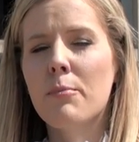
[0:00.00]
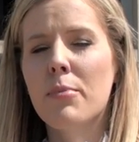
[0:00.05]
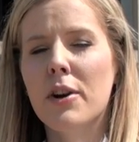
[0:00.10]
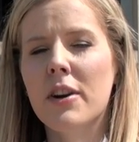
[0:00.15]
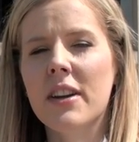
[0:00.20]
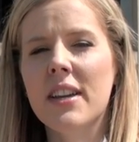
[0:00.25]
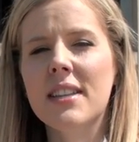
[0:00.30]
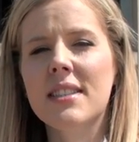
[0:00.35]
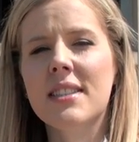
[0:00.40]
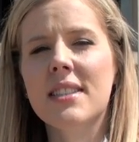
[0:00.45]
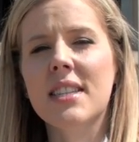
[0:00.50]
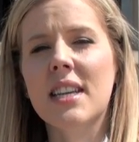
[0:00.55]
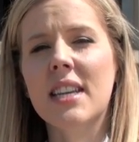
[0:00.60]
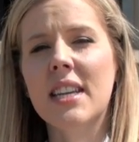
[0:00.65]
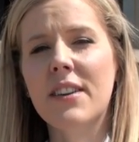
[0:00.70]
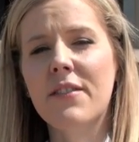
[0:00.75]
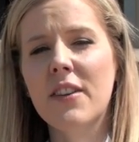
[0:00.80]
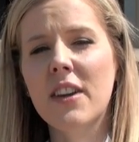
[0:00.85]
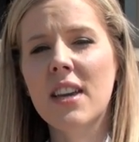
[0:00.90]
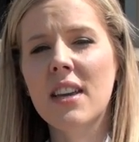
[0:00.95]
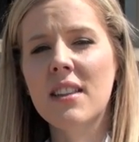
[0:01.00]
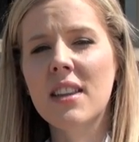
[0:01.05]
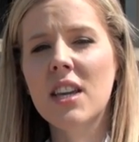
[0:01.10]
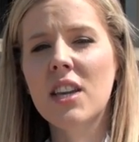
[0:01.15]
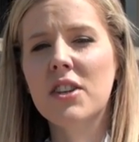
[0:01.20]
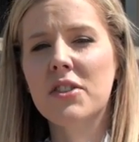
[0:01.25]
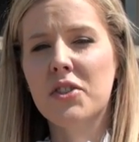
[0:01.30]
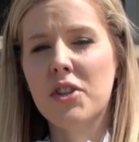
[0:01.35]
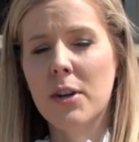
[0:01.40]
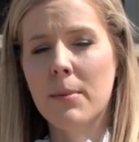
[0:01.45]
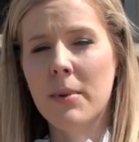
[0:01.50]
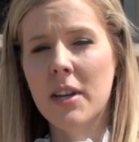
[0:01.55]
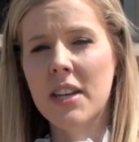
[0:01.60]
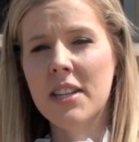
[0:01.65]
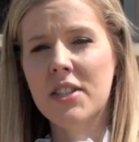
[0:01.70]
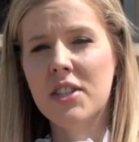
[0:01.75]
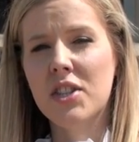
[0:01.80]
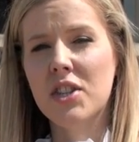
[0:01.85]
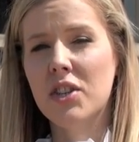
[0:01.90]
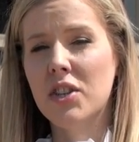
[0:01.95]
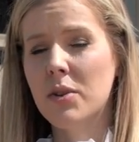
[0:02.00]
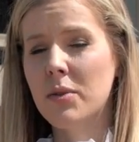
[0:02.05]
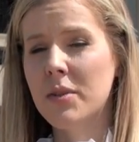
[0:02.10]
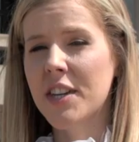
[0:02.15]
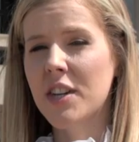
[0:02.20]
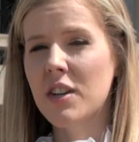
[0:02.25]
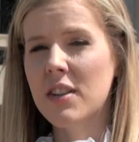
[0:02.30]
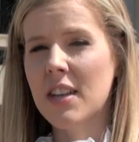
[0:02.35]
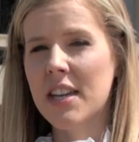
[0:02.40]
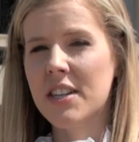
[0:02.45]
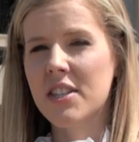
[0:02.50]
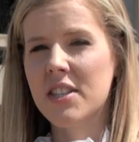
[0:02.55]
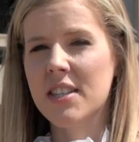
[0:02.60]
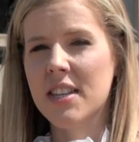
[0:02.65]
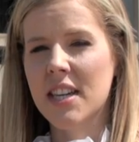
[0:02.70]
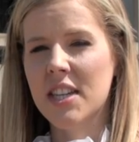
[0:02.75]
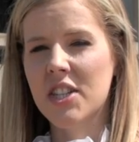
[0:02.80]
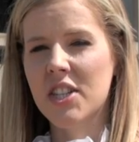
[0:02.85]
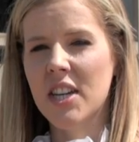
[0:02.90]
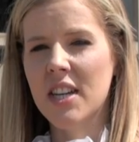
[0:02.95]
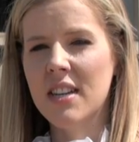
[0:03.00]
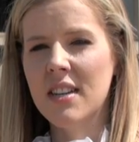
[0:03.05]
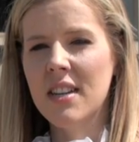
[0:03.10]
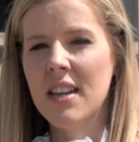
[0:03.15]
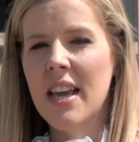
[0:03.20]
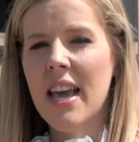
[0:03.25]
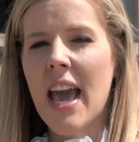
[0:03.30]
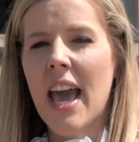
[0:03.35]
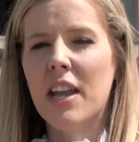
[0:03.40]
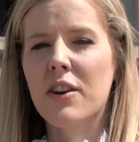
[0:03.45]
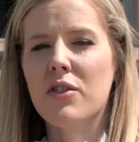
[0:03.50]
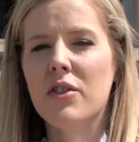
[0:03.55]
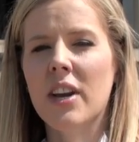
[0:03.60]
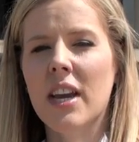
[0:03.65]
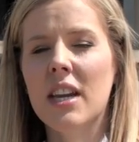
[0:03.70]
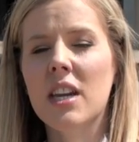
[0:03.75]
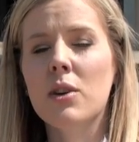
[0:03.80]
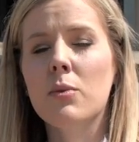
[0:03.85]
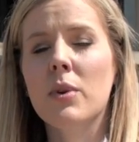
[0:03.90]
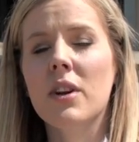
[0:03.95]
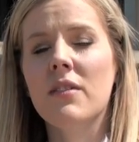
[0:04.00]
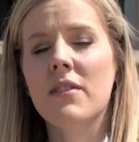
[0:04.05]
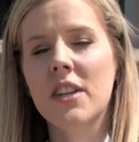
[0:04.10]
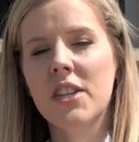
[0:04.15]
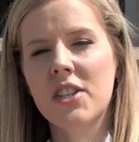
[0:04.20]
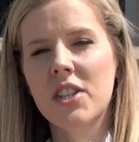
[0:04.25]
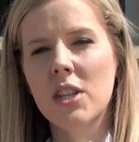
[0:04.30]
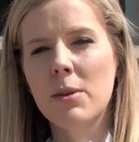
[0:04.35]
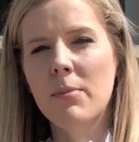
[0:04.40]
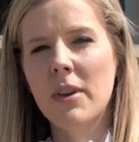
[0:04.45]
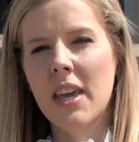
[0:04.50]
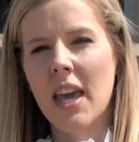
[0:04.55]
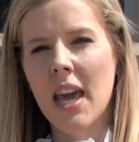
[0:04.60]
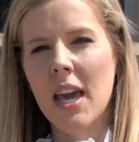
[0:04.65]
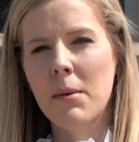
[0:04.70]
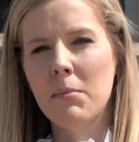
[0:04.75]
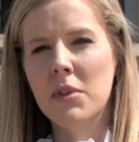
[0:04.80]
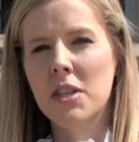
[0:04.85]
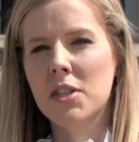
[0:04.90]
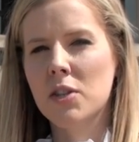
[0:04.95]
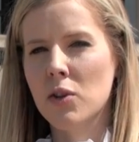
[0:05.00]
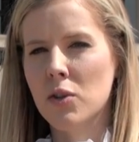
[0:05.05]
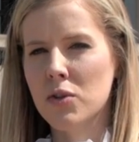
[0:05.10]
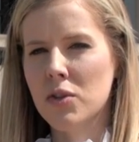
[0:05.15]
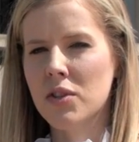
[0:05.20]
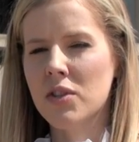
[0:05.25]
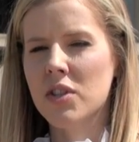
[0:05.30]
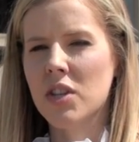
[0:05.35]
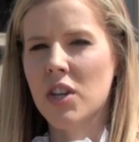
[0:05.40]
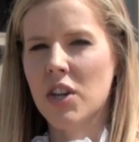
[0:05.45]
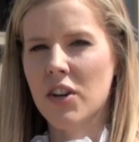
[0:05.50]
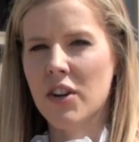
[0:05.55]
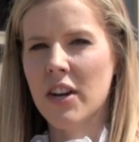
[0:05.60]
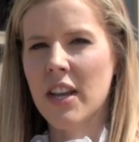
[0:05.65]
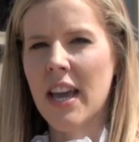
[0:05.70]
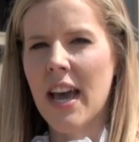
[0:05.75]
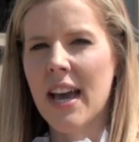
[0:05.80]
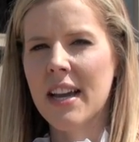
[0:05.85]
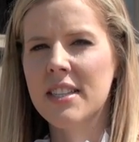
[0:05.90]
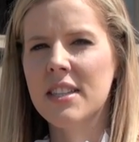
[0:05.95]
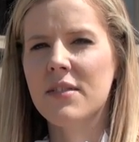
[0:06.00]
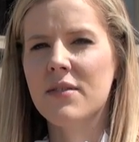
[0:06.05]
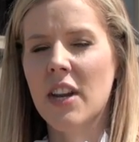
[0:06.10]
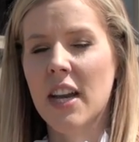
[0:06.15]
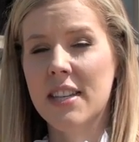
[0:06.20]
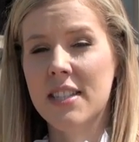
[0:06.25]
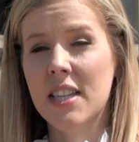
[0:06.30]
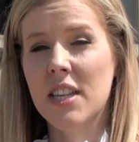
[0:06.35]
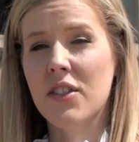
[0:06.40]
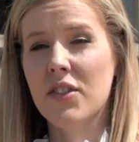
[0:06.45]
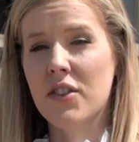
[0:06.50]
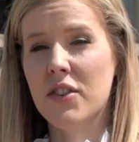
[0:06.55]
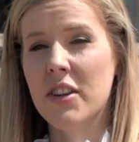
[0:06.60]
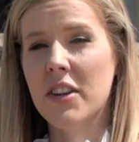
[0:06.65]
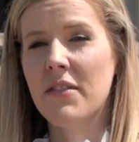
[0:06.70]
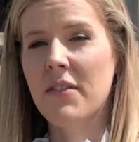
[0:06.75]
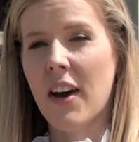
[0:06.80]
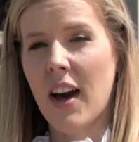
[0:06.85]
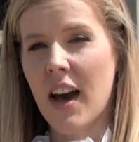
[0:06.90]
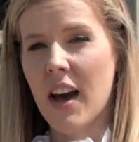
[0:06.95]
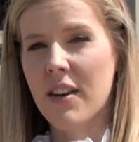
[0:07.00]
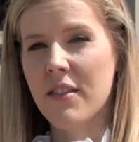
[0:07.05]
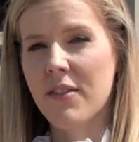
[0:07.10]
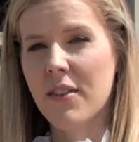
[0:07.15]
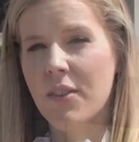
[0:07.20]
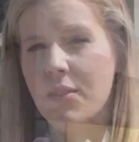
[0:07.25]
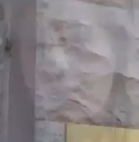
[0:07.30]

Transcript: Perkins significantly contributed to Deal legislation and created what eventually became the Social Security Act of 1935.